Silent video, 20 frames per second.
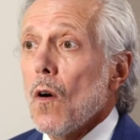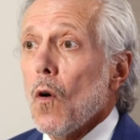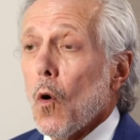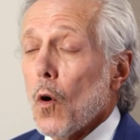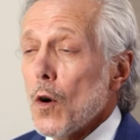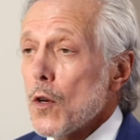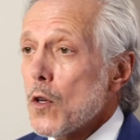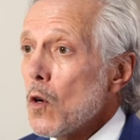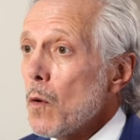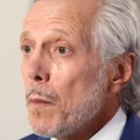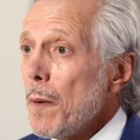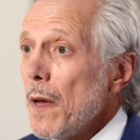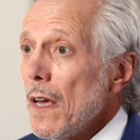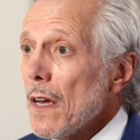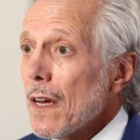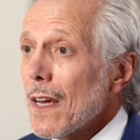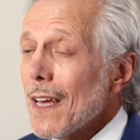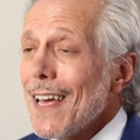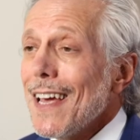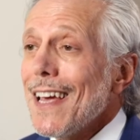or too
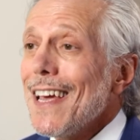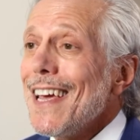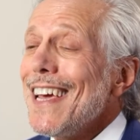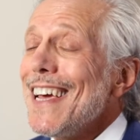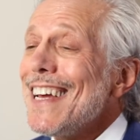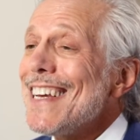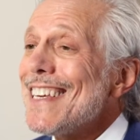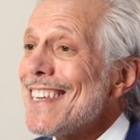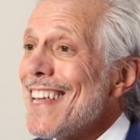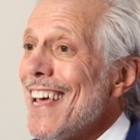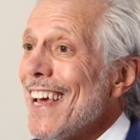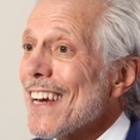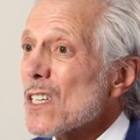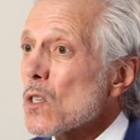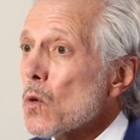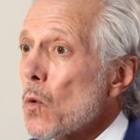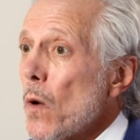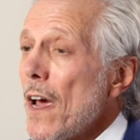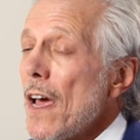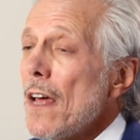big, it
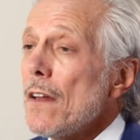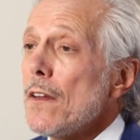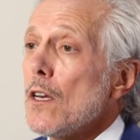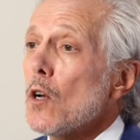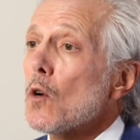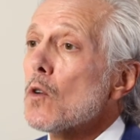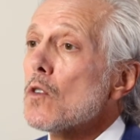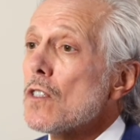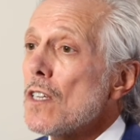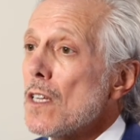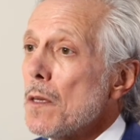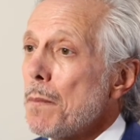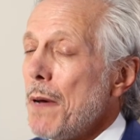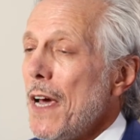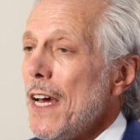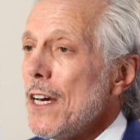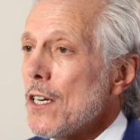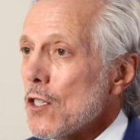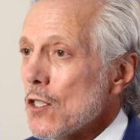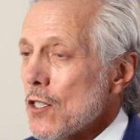takes away, you don't see the
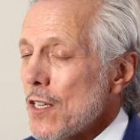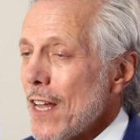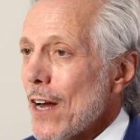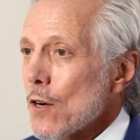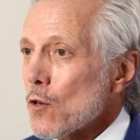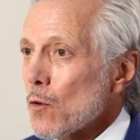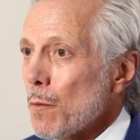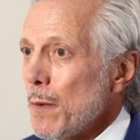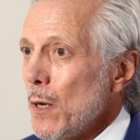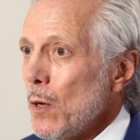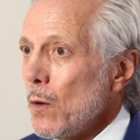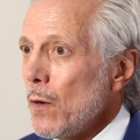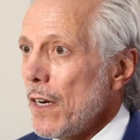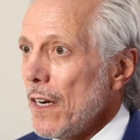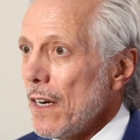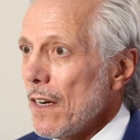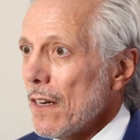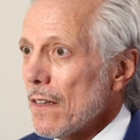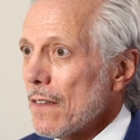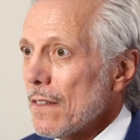patient's natural
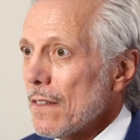beauty.